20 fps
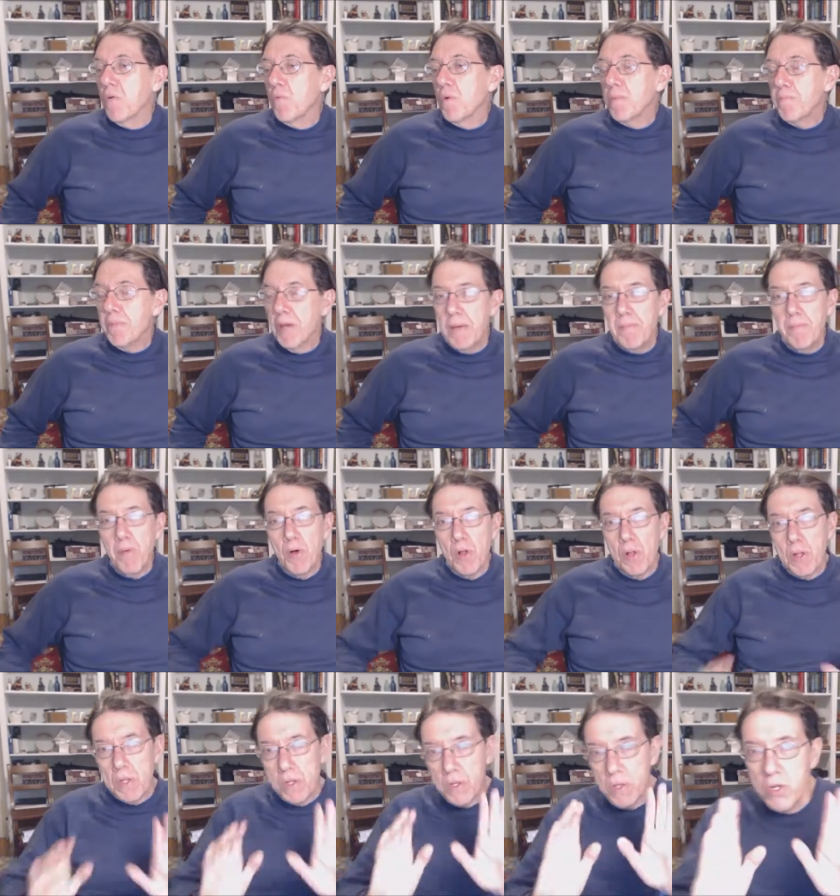when
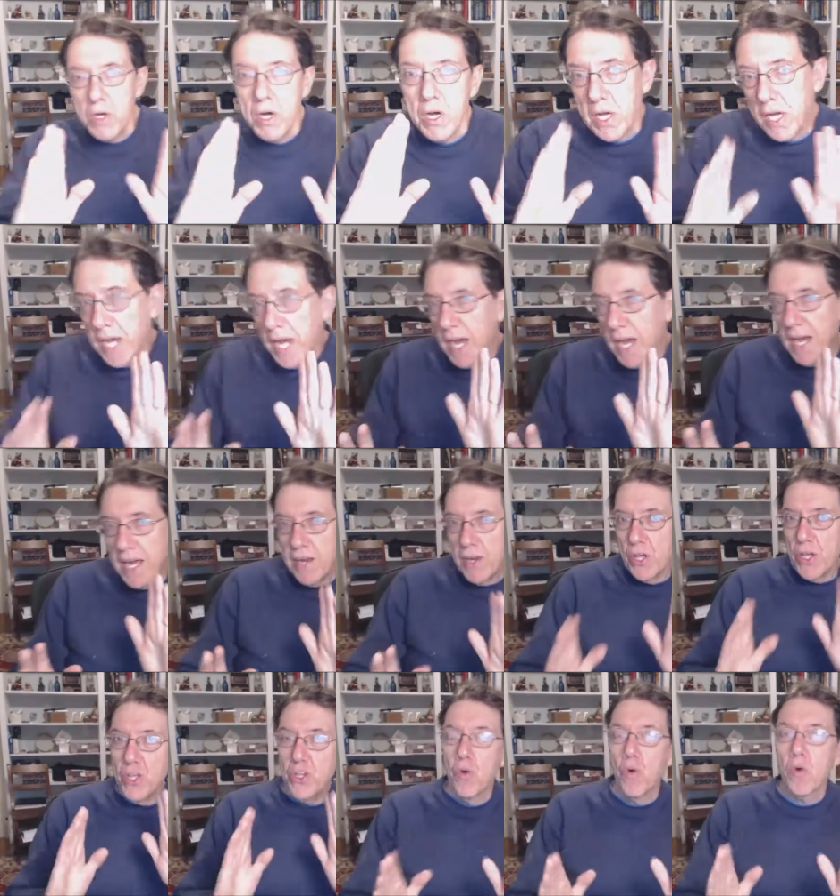people look
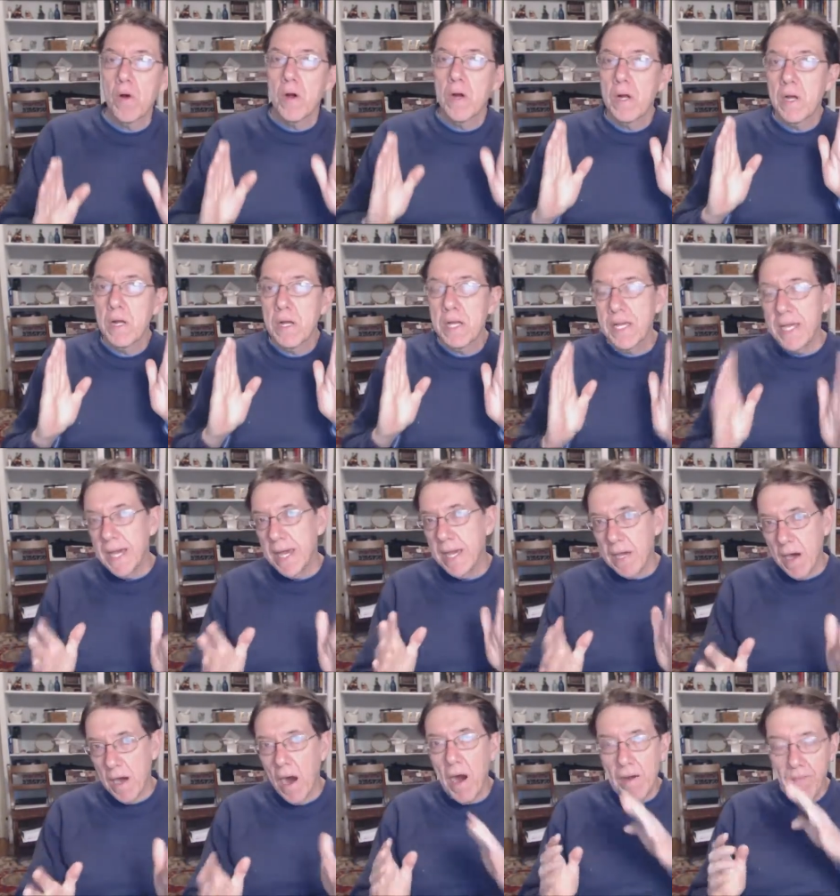at your
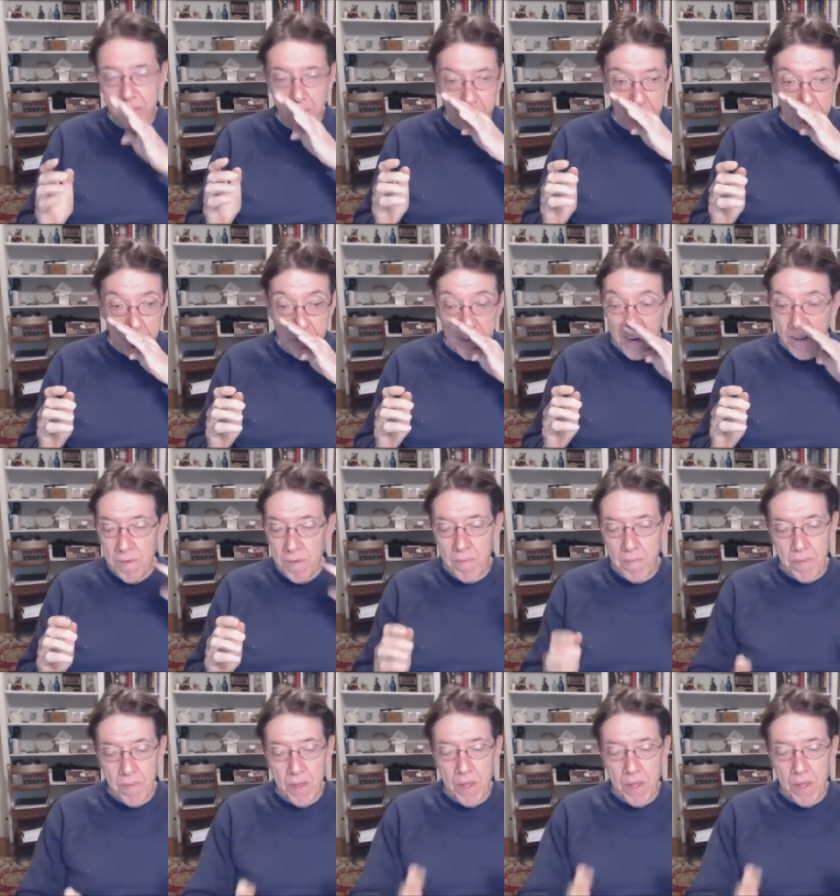gig offerings,